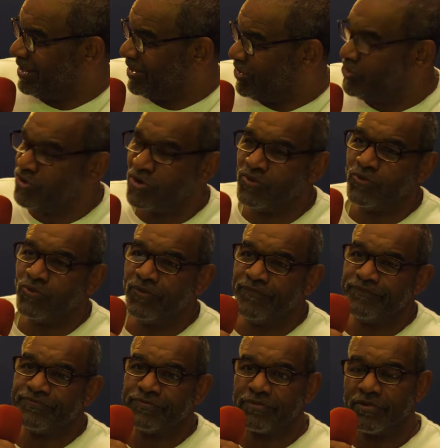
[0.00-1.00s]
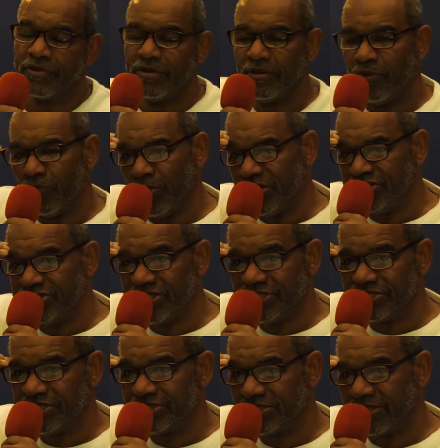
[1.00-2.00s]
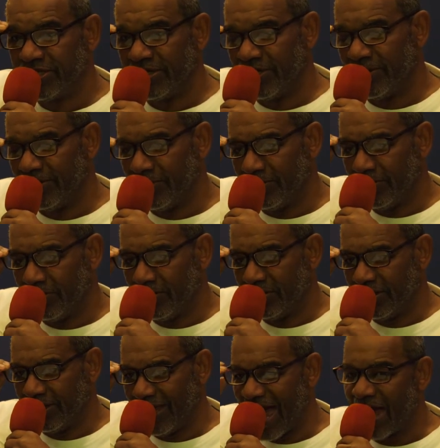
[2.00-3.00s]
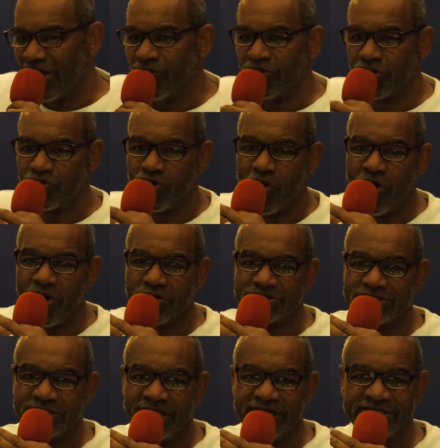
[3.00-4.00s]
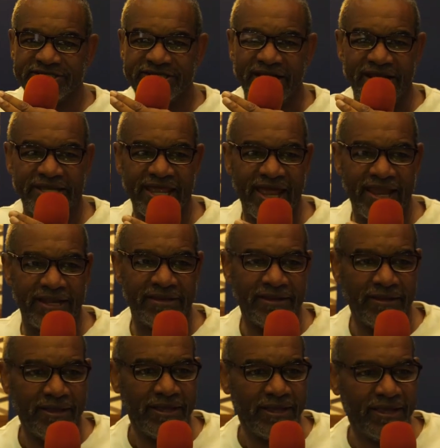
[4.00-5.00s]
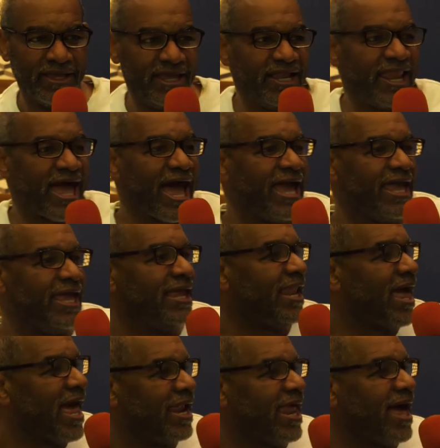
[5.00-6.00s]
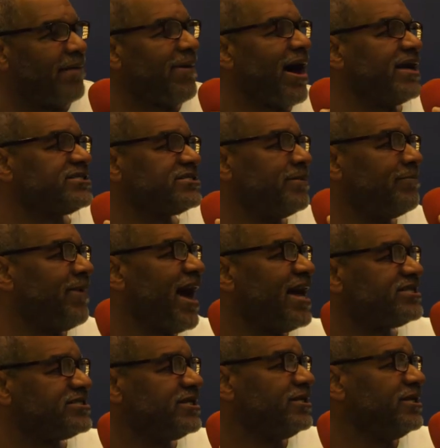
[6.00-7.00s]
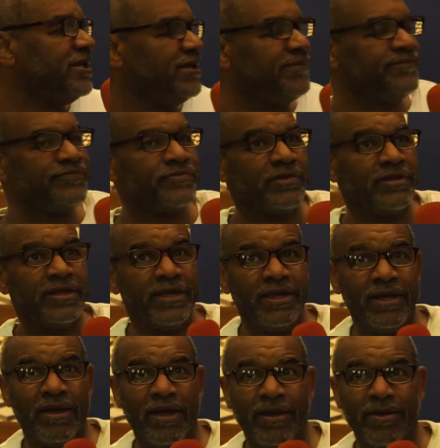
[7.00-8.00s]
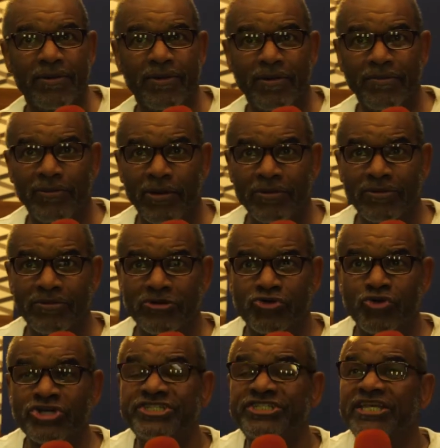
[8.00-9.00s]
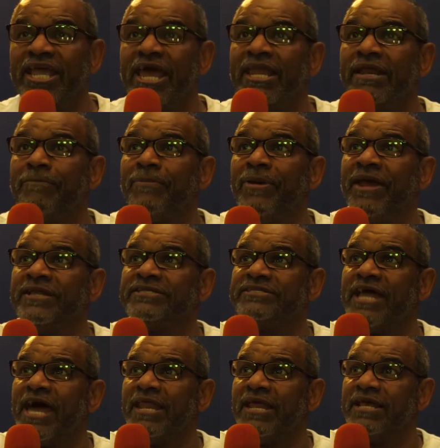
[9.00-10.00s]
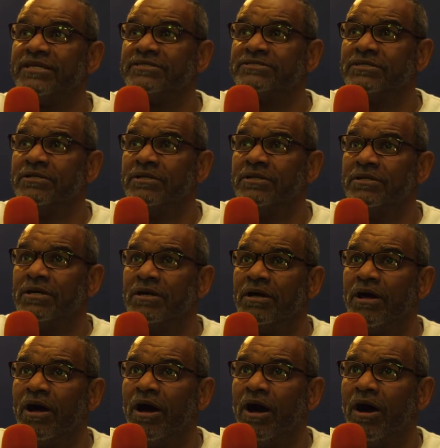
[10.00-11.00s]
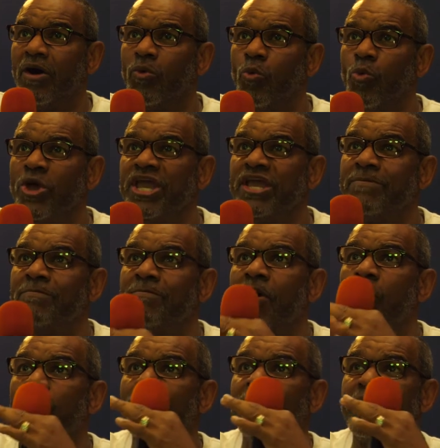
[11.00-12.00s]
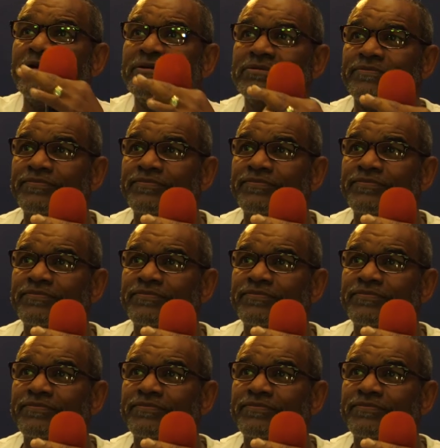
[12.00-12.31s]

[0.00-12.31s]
You know, when Jesus got on the cross and he said that, Eli, Eli, laba sabastani," Christianity paints that as a weak moment.